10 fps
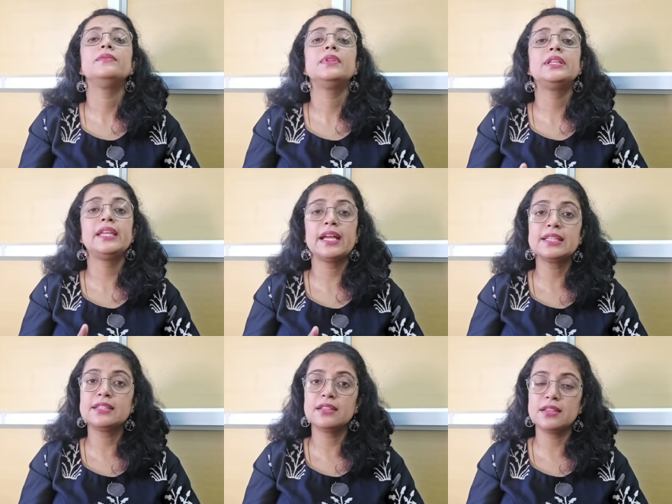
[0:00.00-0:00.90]
The
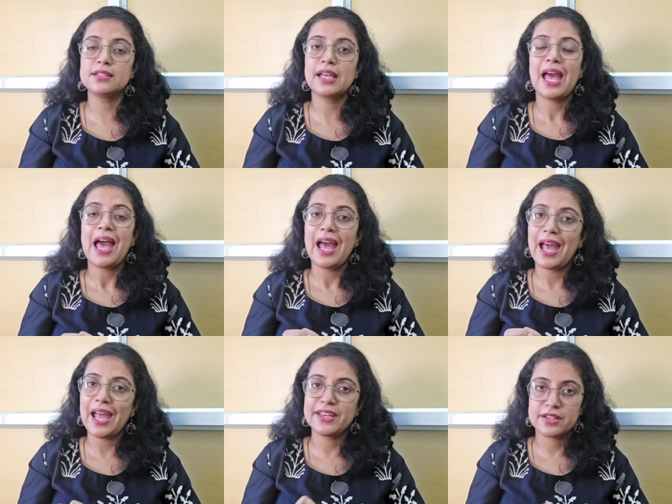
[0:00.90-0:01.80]
next thing is
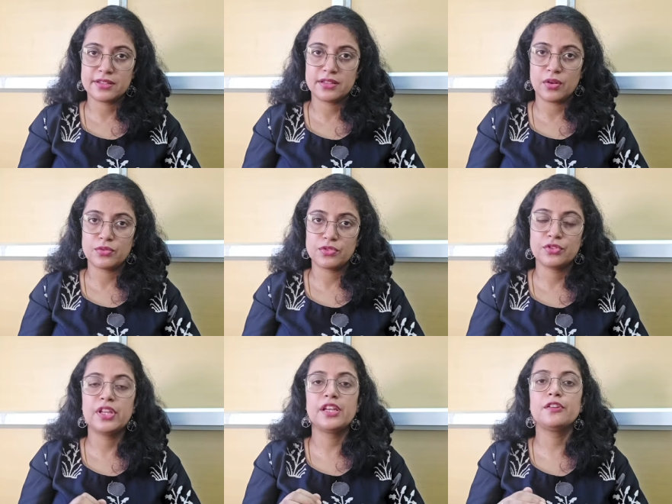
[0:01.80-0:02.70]
added sounds. So
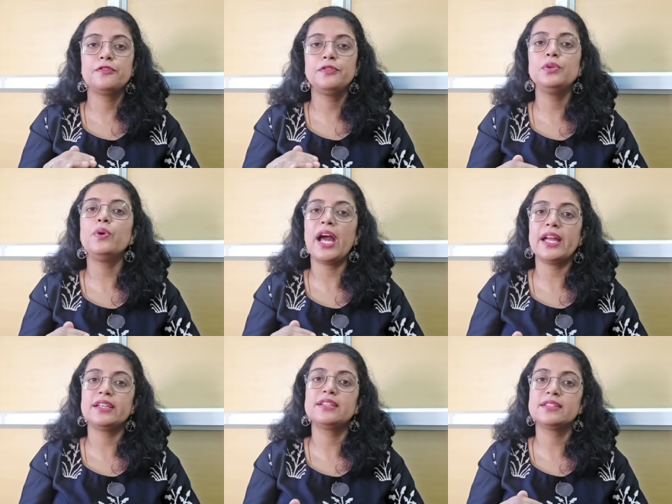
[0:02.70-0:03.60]
there are few
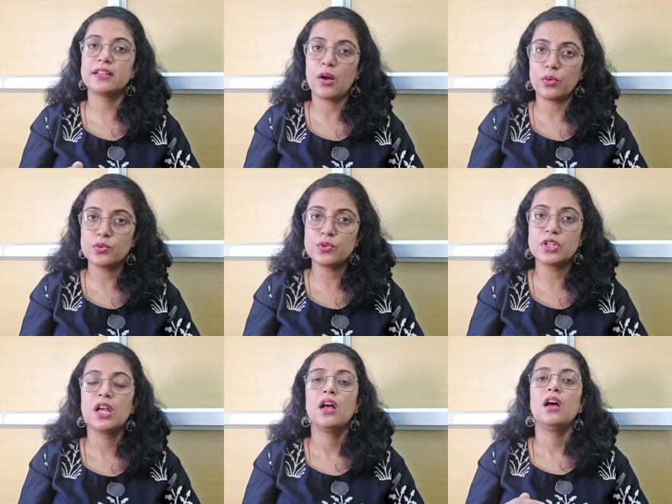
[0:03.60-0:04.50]
added
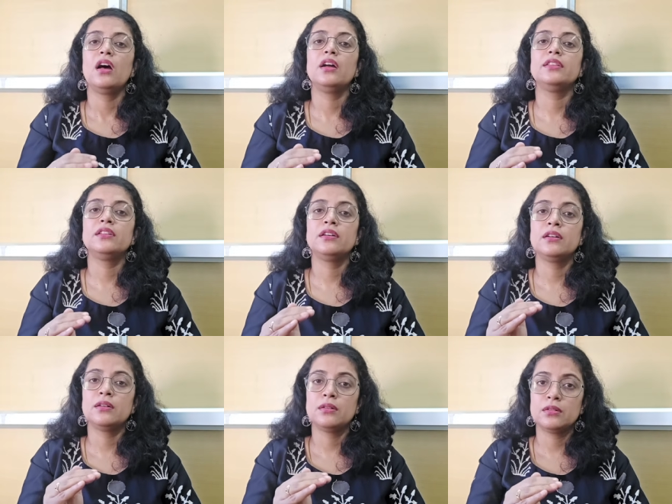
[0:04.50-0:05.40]
sounds in the
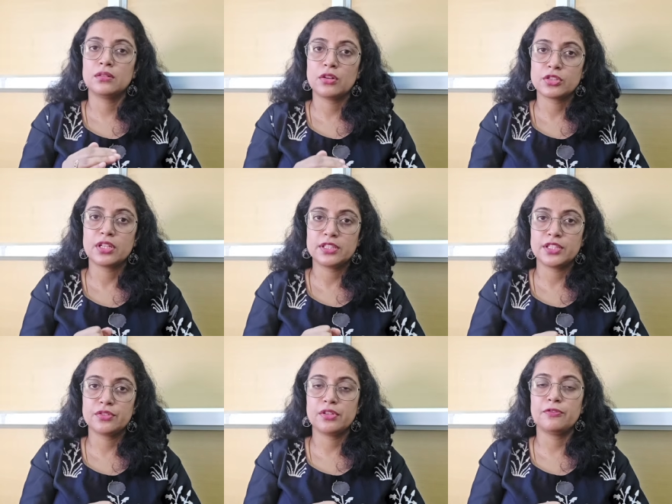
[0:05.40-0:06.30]

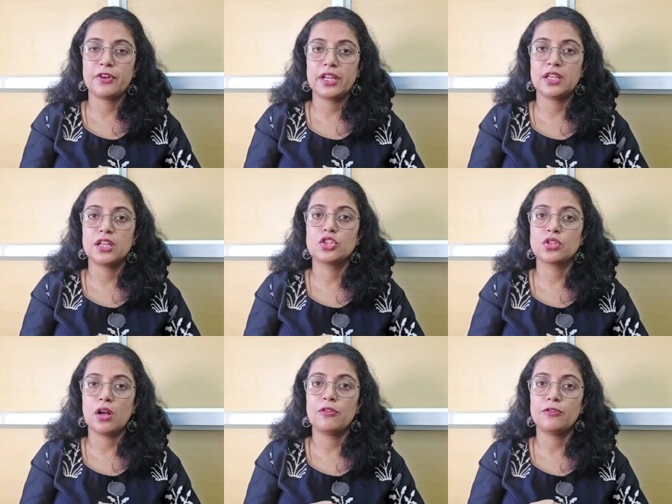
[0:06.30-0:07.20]
auscultatory findings
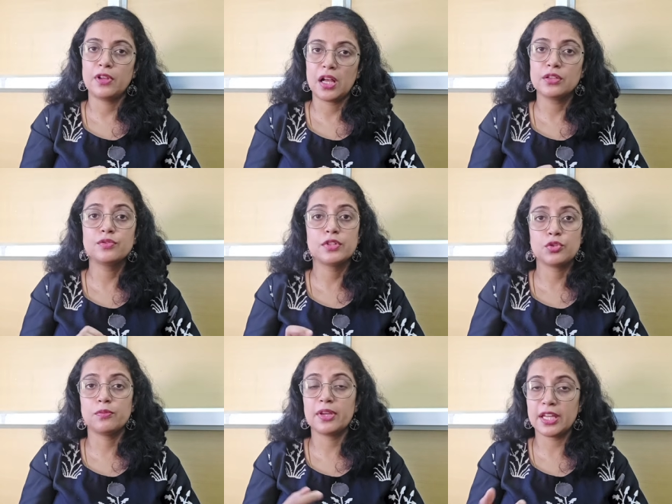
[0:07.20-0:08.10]
of lungs which we may